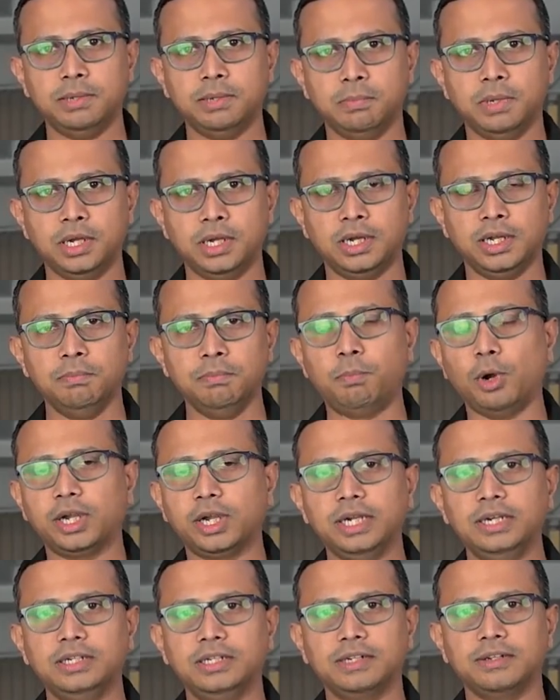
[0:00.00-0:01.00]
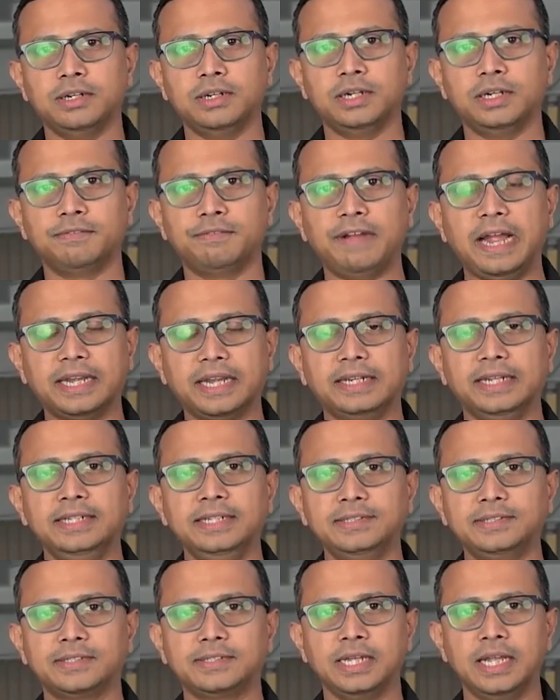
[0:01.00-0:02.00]
important fact
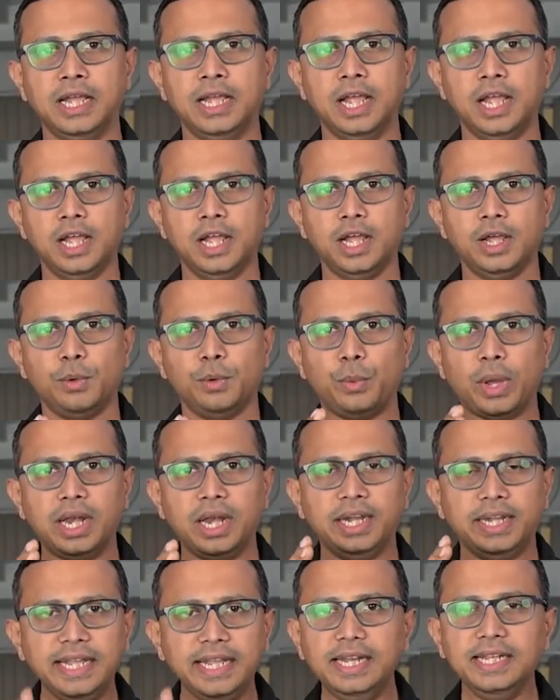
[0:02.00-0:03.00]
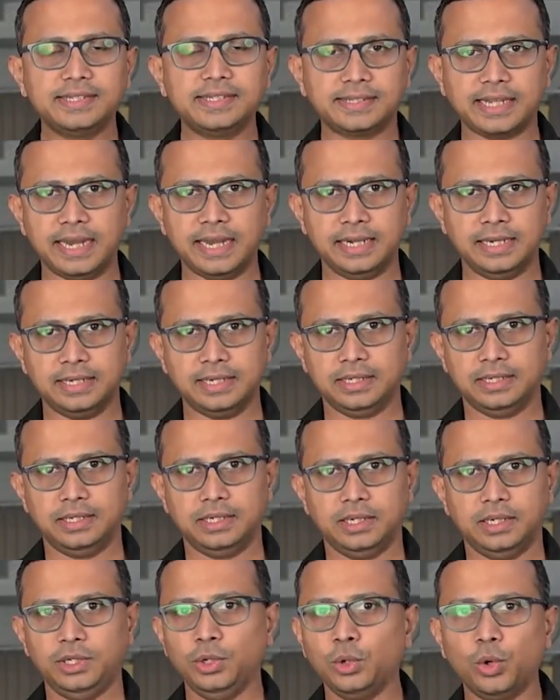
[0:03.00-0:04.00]
is, when a deal is signed,
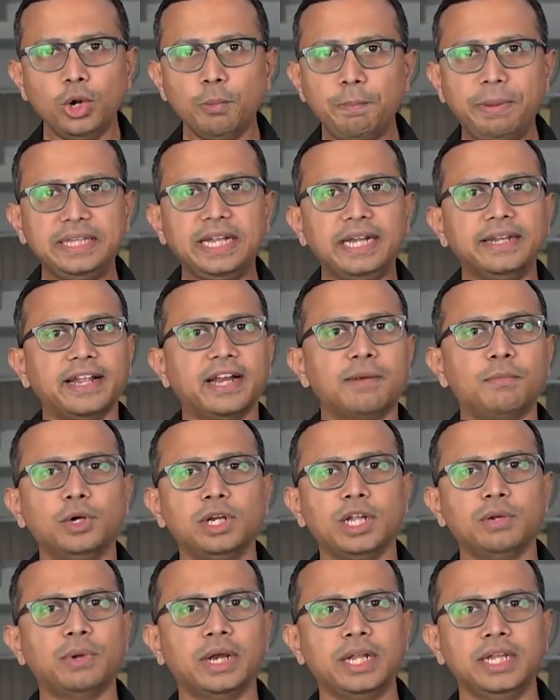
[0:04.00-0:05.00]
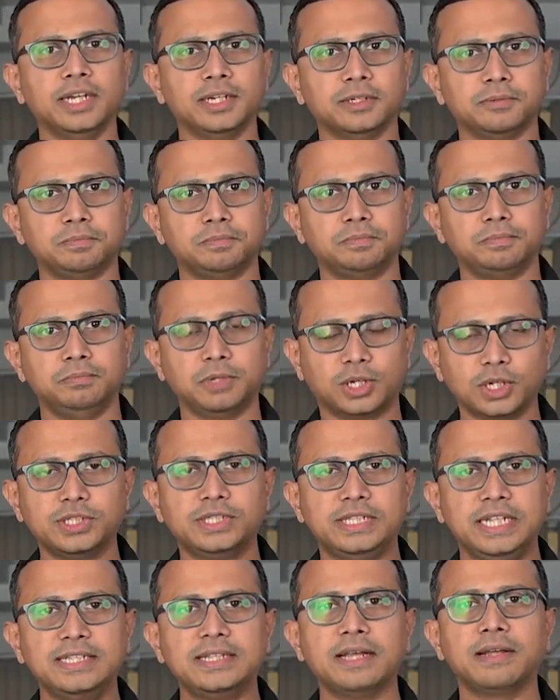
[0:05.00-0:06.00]
you don't pay the entire amount in 1 year,
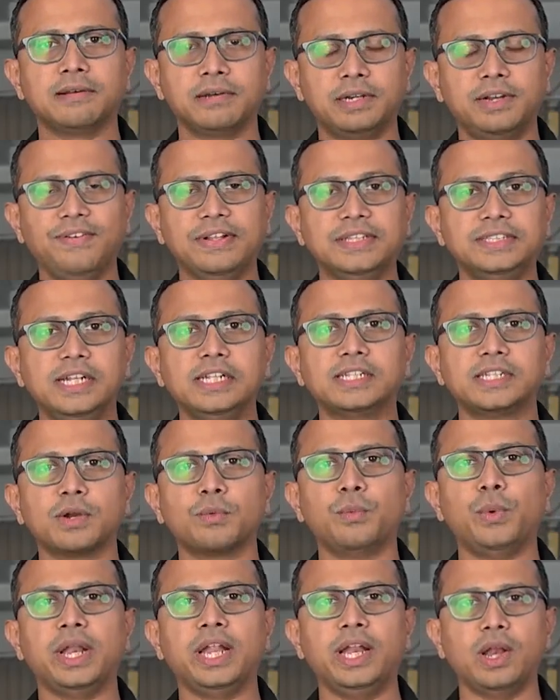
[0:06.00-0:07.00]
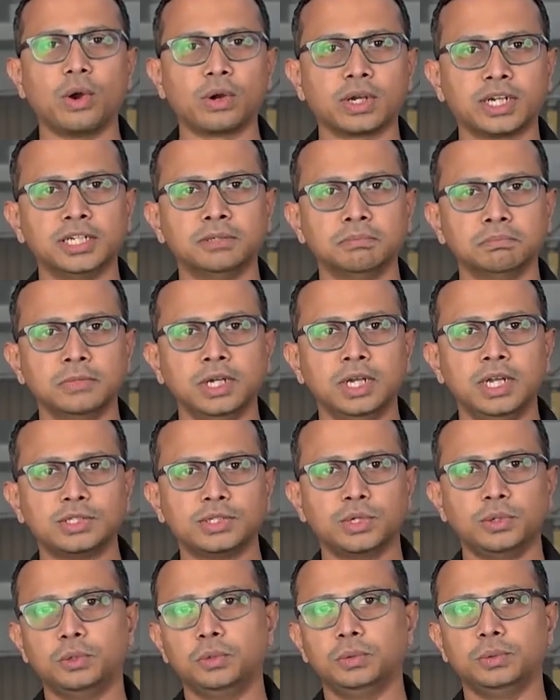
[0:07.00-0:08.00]
because these defense deals are very long term.
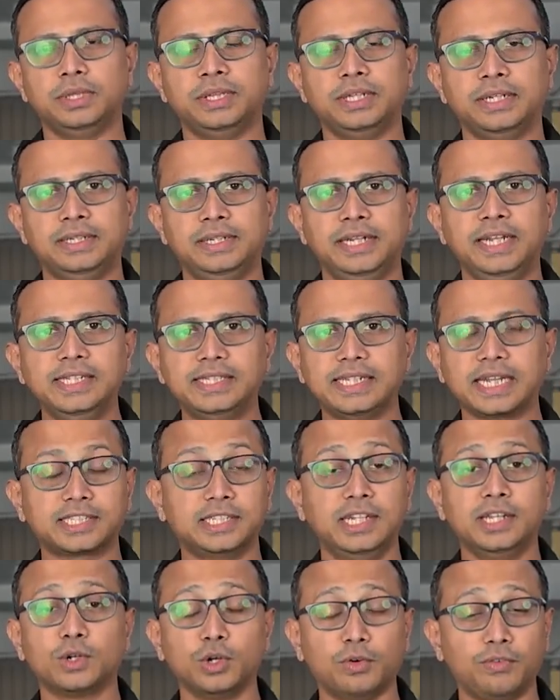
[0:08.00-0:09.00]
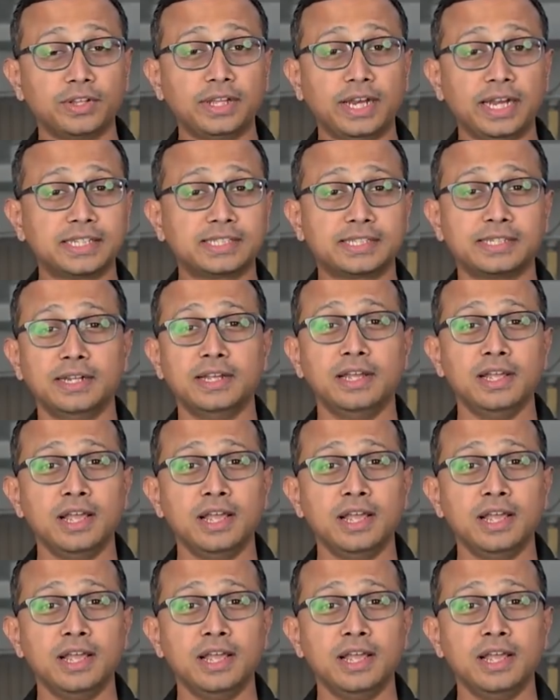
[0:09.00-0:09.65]
So the deals actually go for the next